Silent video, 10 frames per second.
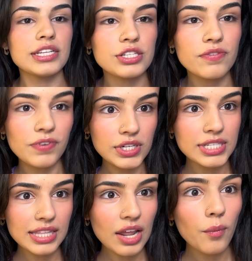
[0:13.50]
so the first
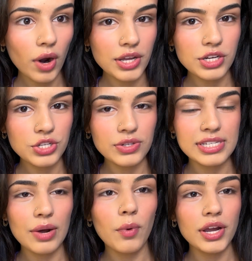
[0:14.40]
thing that I want you to do
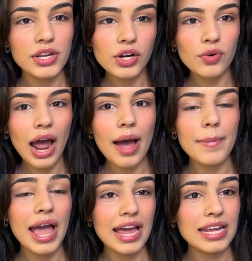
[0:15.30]
is I want you to
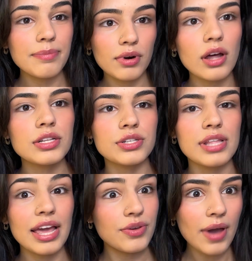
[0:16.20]
grab any bronzer
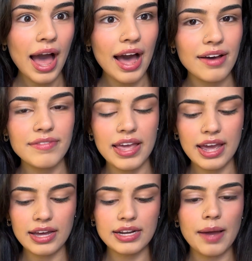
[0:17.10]
that you have,
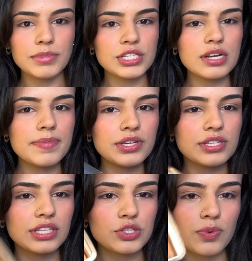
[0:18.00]
and I'm just going to be
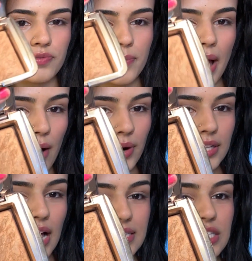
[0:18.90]
using this one from
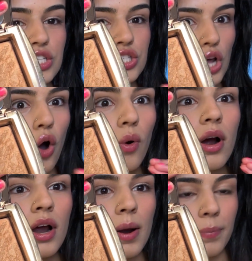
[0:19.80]
Hourglass. It's
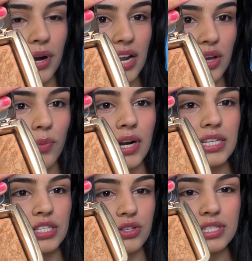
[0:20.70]
so pretty when
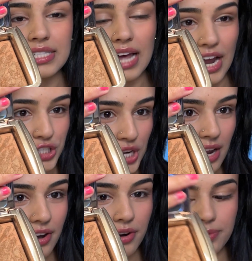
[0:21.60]
it's used as
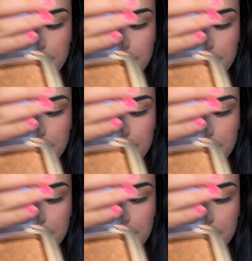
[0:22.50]
eyeshadow.